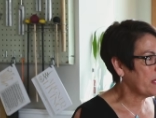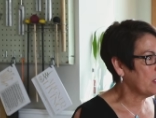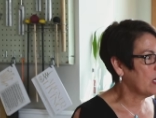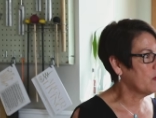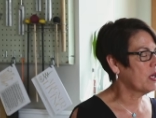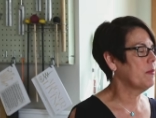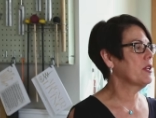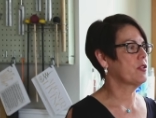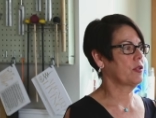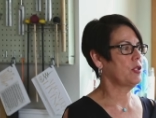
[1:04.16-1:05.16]
You know, I want to
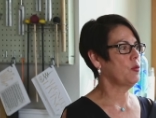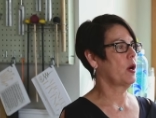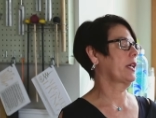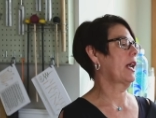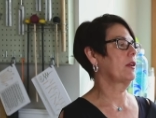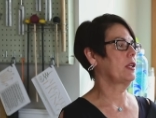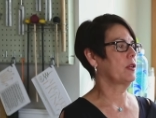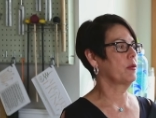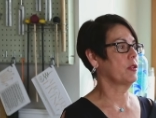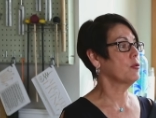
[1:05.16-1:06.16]
make sure you walk out of
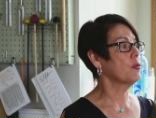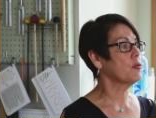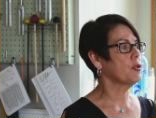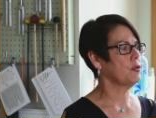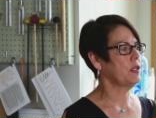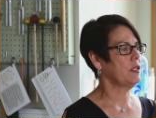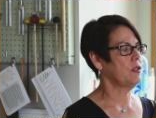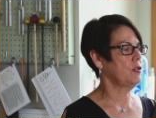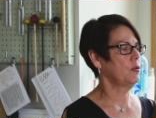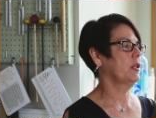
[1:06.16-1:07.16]
here with the tools you need
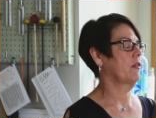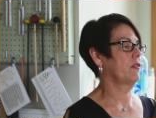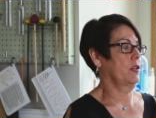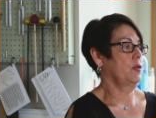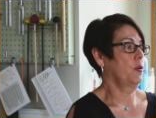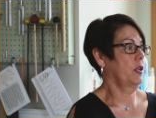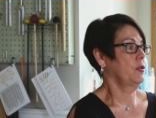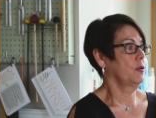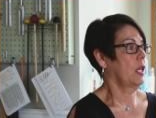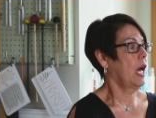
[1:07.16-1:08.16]
to do whatever you want to
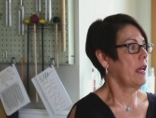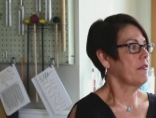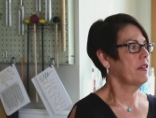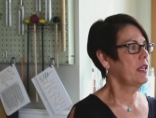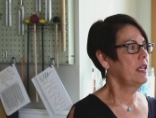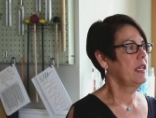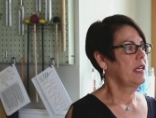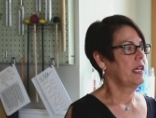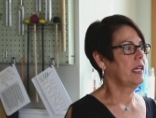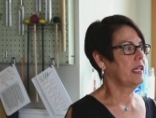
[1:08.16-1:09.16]
do in life. Yeah.
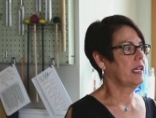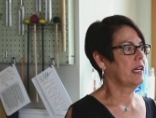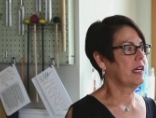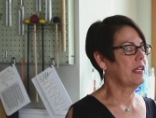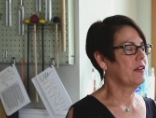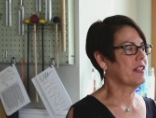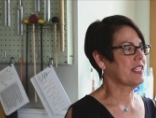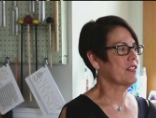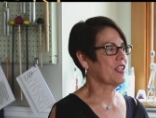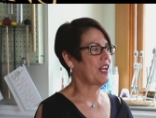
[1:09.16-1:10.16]
And uh, I know that sounds